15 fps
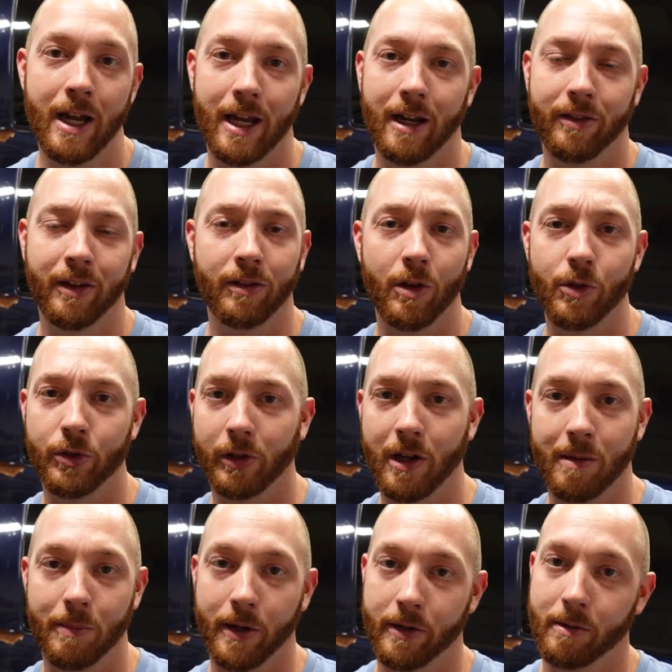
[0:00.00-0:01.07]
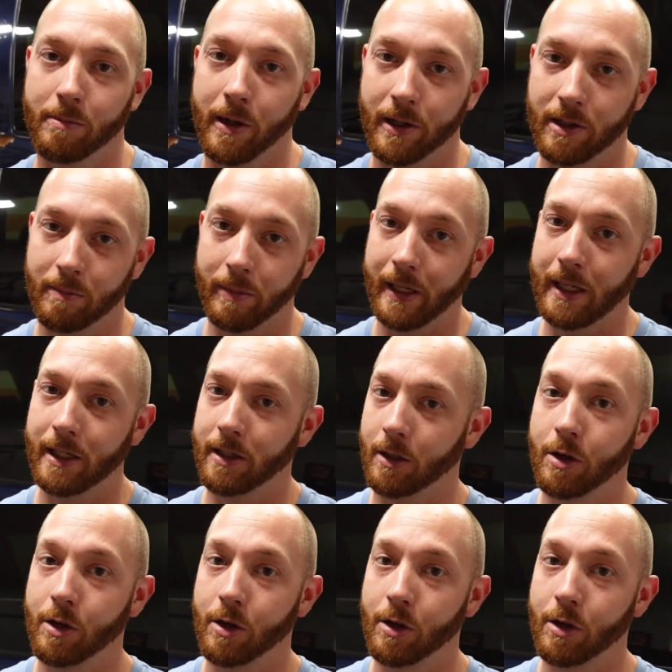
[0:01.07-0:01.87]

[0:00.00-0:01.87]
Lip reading: and I think those are a couple hundred bucks a piece.